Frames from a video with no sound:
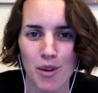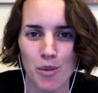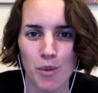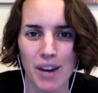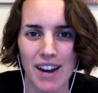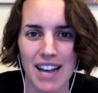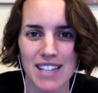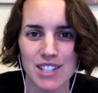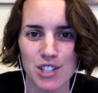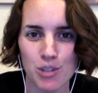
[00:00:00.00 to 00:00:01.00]

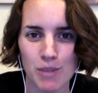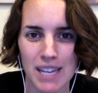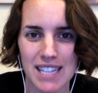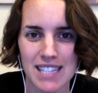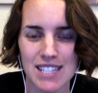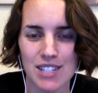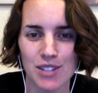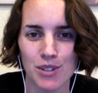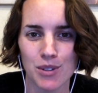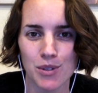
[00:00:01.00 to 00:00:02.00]
Whereas humans
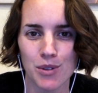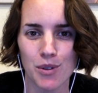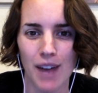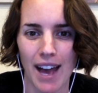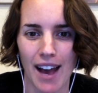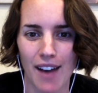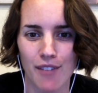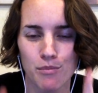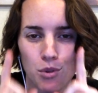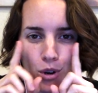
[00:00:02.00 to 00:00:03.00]
who
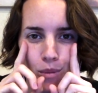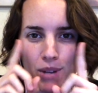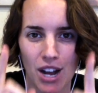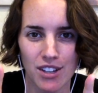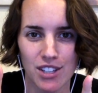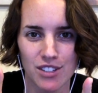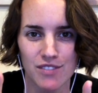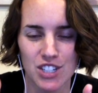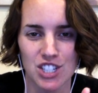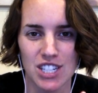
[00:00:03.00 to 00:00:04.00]
have more binocular
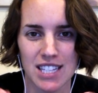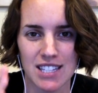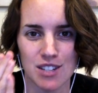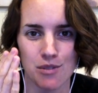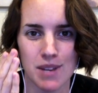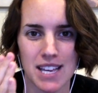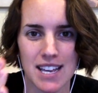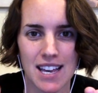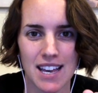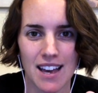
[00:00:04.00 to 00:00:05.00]
vision, so
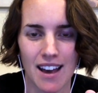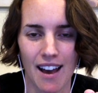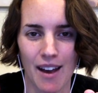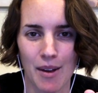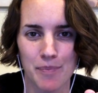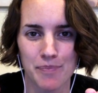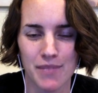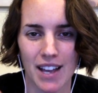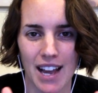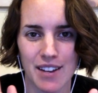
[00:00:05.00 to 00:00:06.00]
we
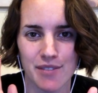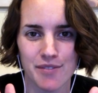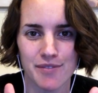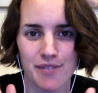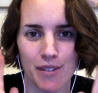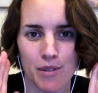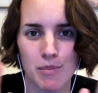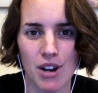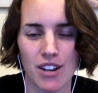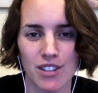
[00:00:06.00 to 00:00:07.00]
the
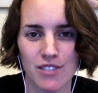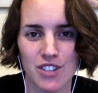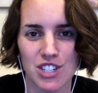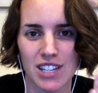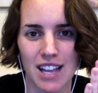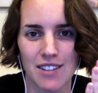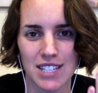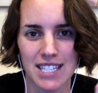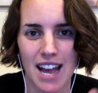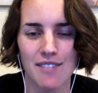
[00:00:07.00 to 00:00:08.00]
binocular vision allows
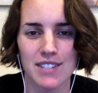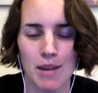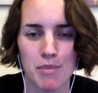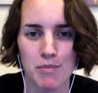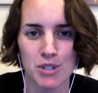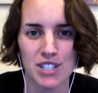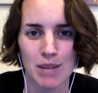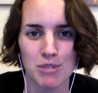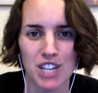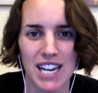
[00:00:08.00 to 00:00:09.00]
us to have depth
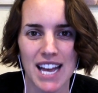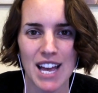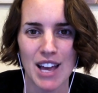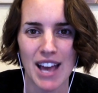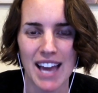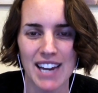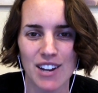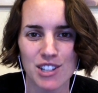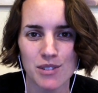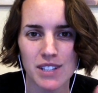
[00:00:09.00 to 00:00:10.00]
perception, and it
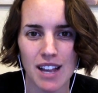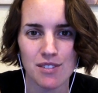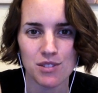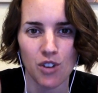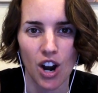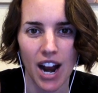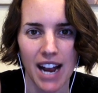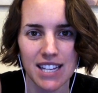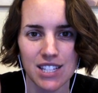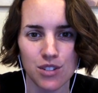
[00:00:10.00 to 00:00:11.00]
also allows for our
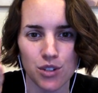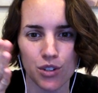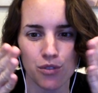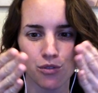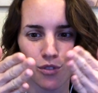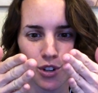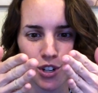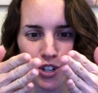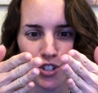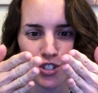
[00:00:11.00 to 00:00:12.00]
eyes to
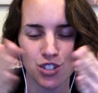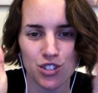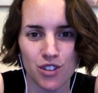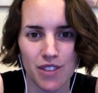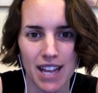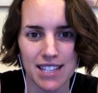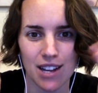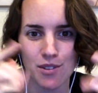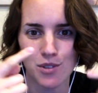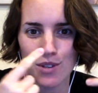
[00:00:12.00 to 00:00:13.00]
converge. So that's
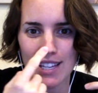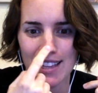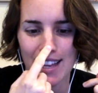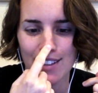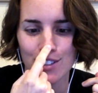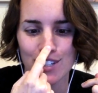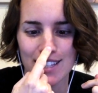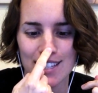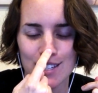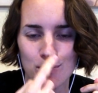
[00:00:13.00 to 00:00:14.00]
how you can look
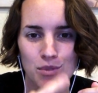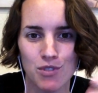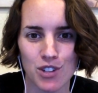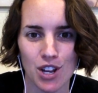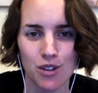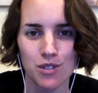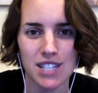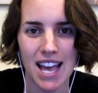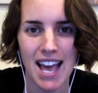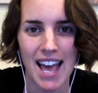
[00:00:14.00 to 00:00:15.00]
at the tip of your nose.